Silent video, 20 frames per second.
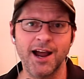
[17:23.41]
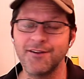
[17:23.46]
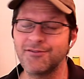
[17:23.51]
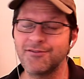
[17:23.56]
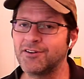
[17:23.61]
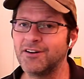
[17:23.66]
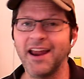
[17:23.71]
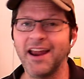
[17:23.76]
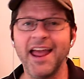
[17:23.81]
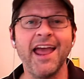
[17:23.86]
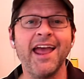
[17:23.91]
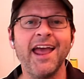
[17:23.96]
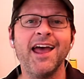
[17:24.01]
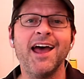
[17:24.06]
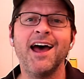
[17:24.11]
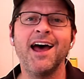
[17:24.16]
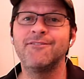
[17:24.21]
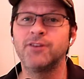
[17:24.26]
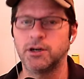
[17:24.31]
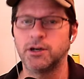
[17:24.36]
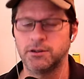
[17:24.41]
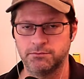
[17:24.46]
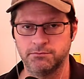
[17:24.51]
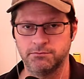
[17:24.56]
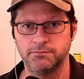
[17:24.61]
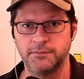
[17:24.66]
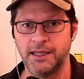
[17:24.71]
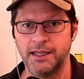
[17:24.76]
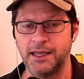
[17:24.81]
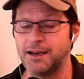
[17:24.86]
forever,
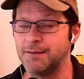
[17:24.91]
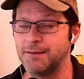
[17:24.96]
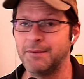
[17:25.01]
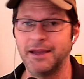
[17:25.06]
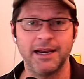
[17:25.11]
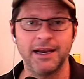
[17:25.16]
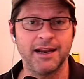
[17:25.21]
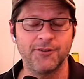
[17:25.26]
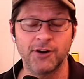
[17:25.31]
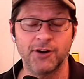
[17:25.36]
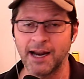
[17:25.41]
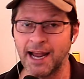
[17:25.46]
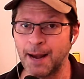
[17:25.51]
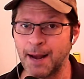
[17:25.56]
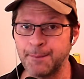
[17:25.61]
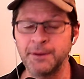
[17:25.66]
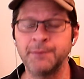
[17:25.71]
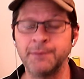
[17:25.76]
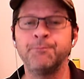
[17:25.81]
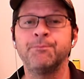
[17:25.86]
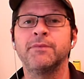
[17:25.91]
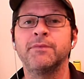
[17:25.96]
and it may never happen.